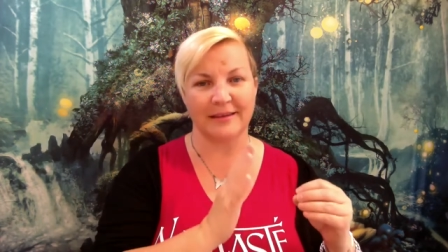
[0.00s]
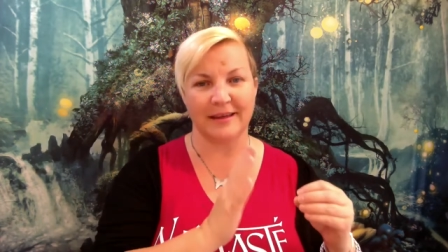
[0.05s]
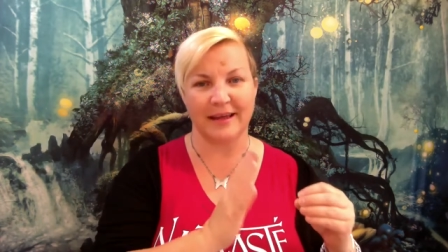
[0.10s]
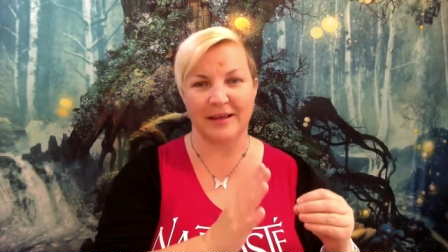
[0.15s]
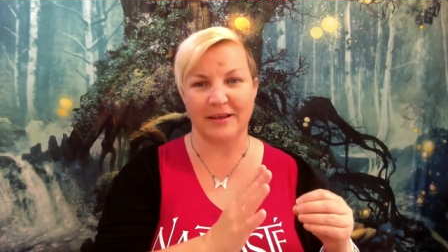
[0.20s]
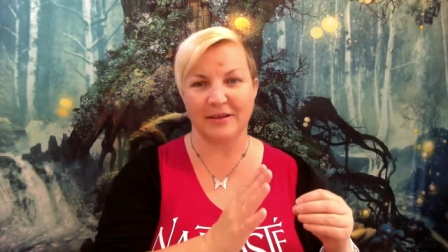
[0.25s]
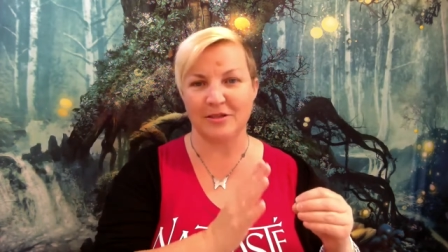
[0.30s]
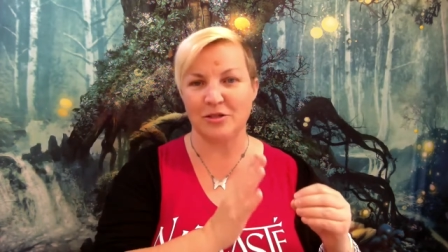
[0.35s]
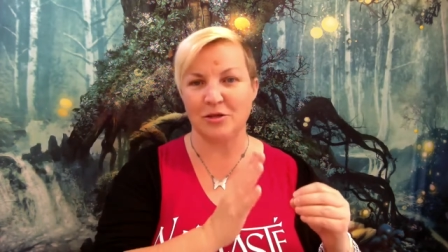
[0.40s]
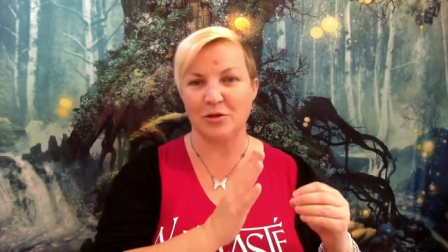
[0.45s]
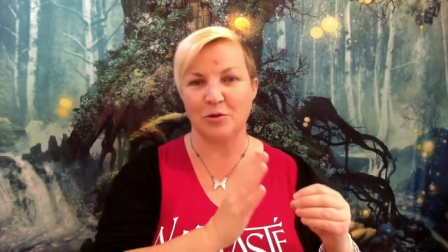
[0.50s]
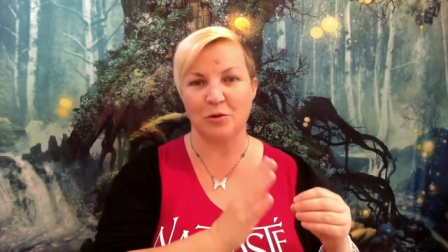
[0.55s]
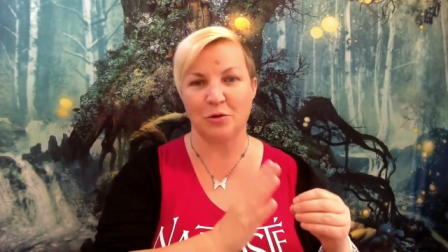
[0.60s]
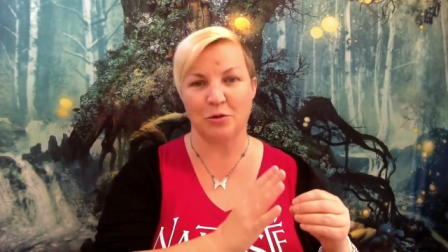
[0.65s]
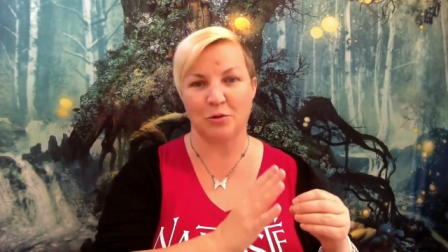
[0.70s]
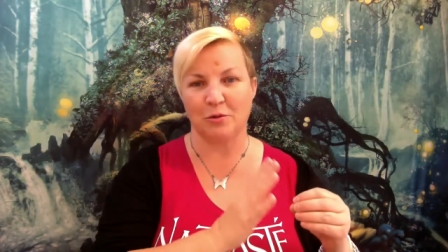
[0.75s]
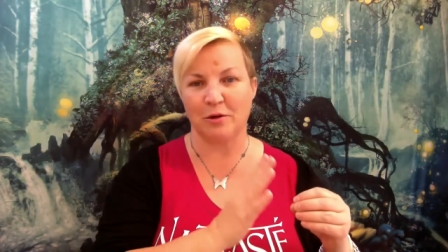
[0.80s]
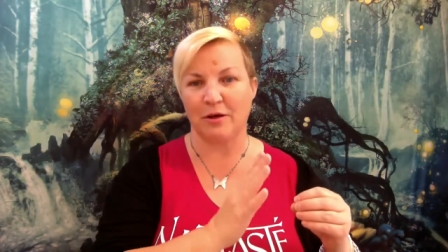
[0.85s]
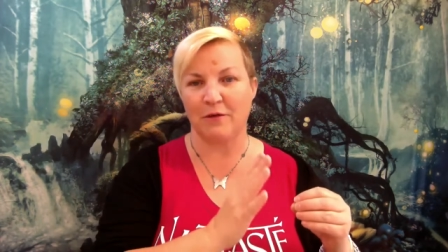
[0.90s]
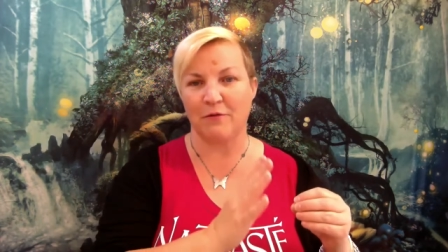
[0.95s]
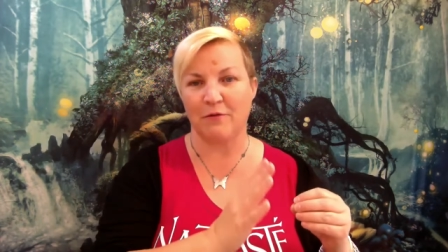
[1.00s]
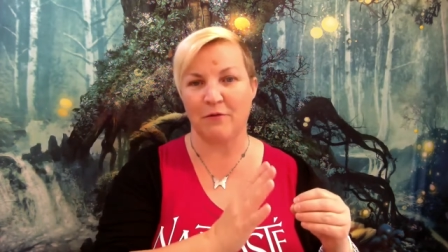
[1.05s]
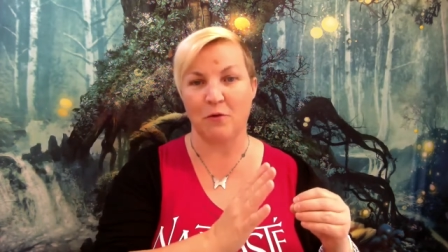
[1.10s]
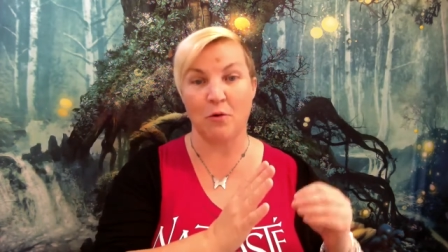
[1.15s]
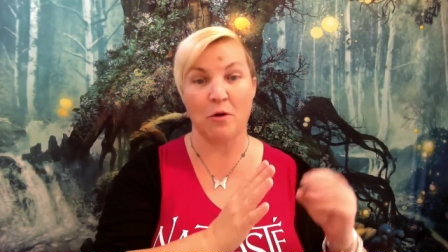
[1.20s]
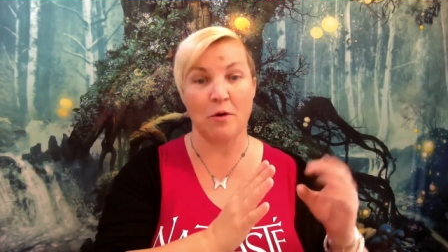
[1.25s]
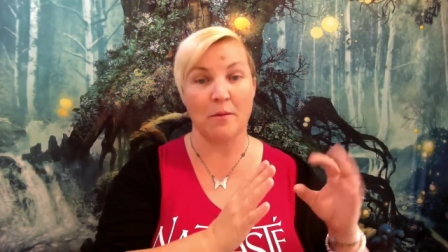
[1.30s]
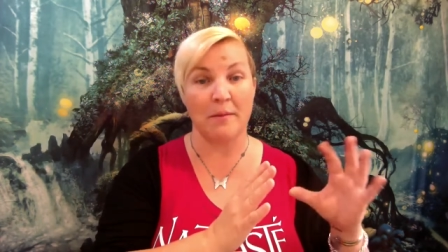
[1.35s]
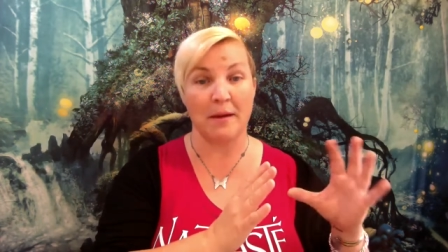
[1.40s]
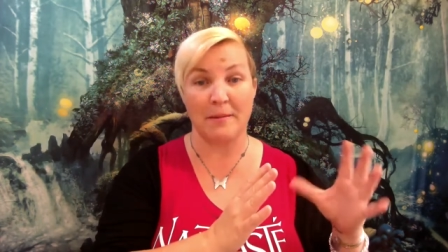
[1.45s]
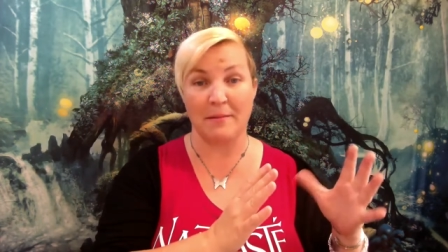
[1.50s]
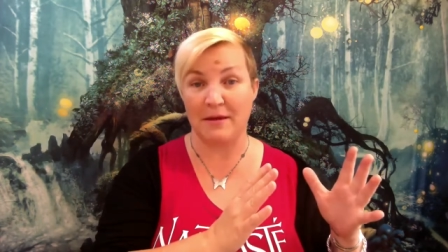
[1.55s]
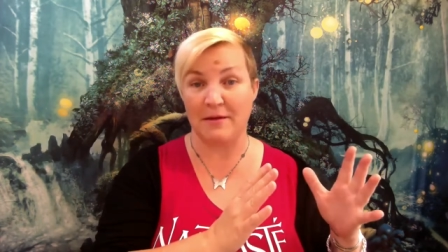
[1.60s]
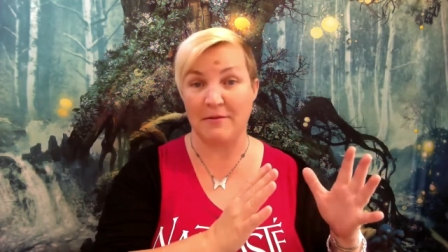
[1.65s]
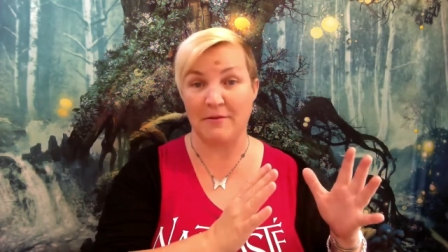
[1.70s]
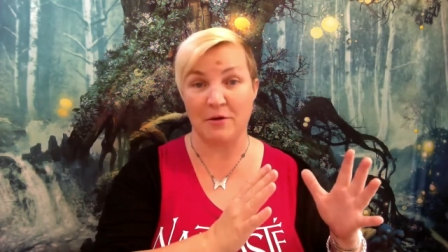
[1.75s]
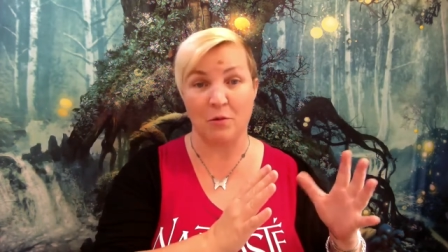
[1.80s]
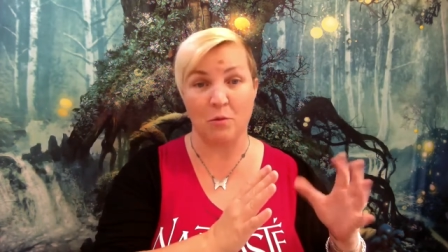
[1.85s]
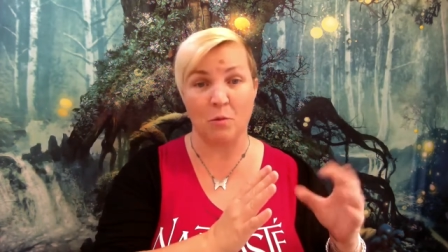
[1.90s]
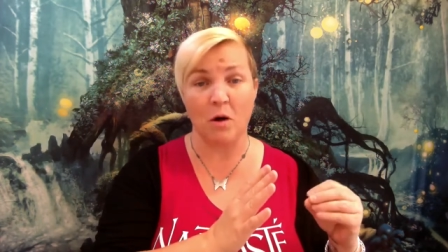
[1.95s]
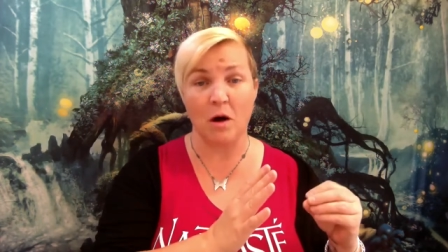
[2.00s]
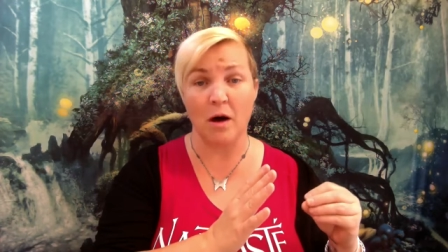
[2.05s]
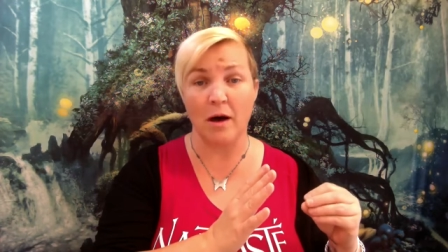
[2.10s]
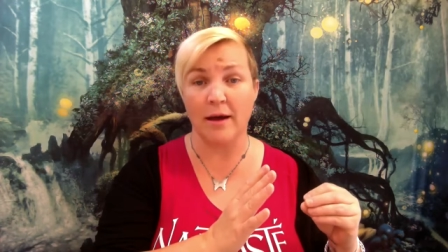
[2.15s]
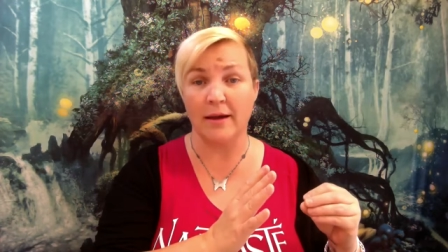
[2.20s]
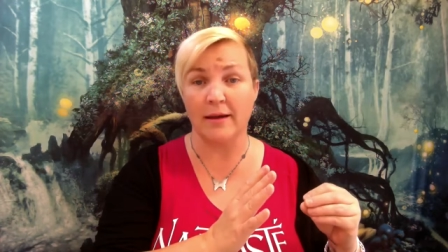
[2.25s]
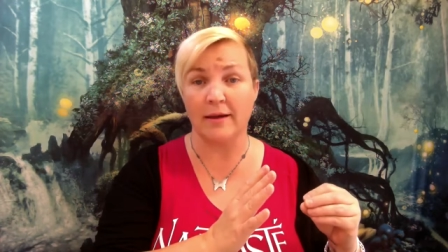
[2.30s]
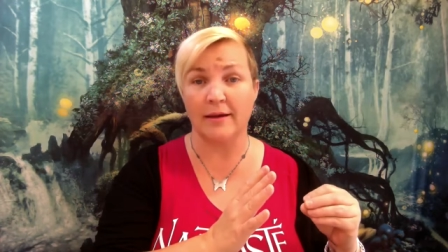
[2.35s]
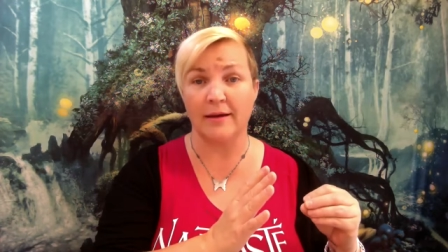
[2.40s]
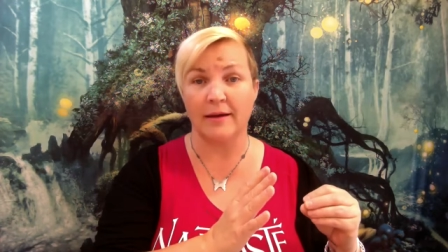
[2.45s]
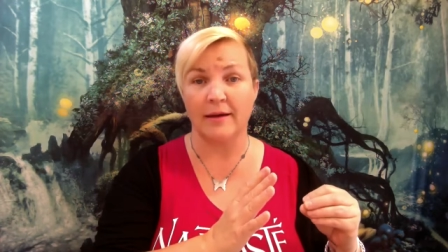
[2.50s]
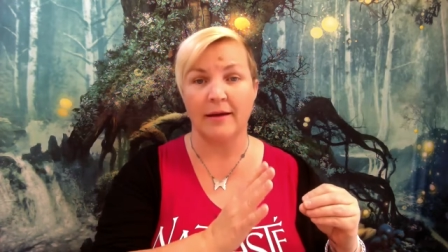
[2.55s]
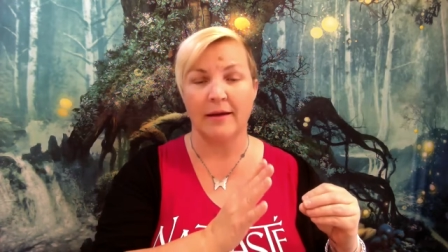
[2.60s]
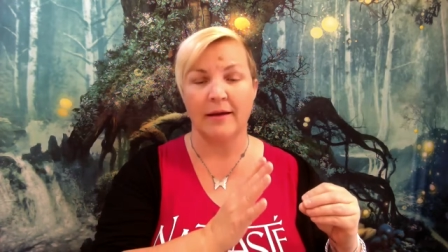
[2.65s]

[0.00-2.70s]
like two, three, four, maybe even a one.